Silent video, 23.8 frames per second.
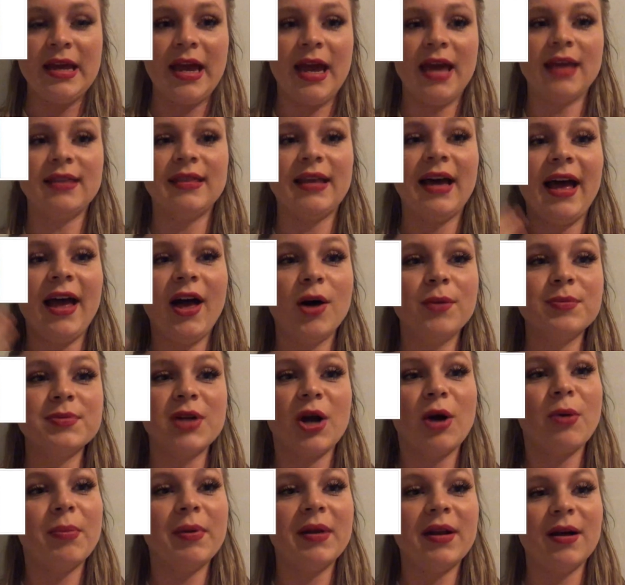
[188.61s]
and that helps
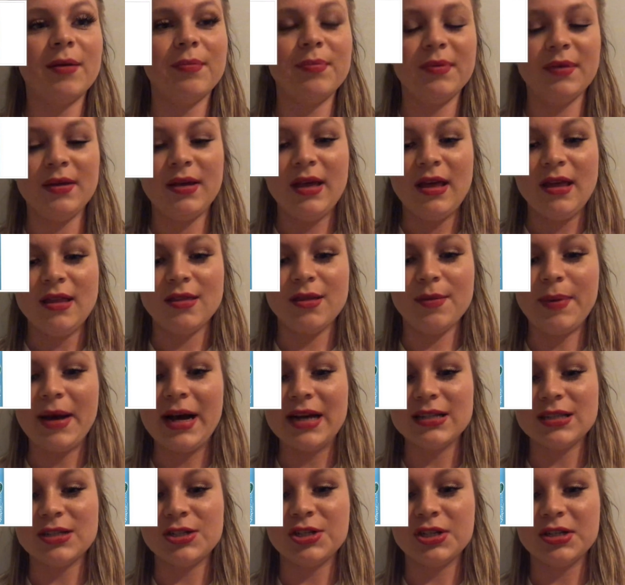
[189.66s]
open up the
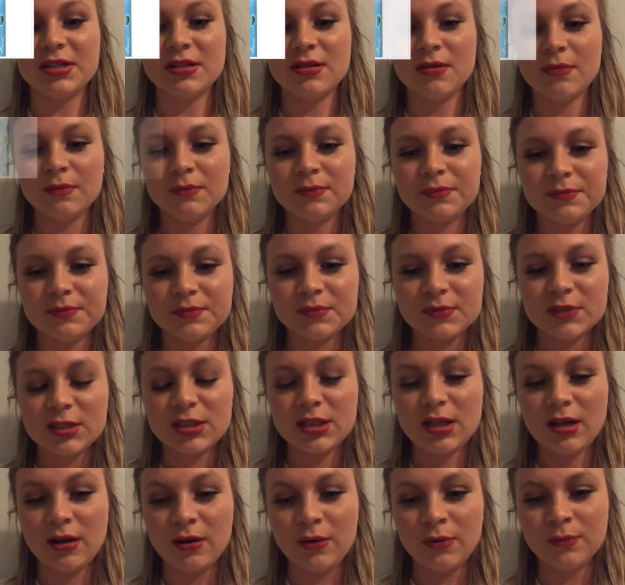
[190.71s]
passages.
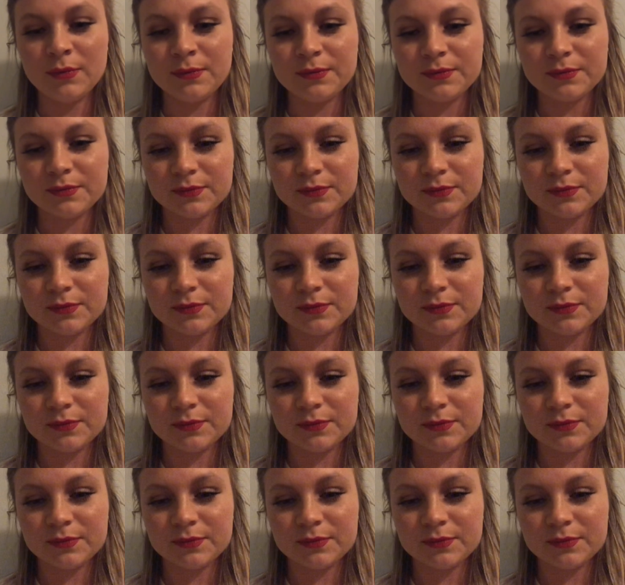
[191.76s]
So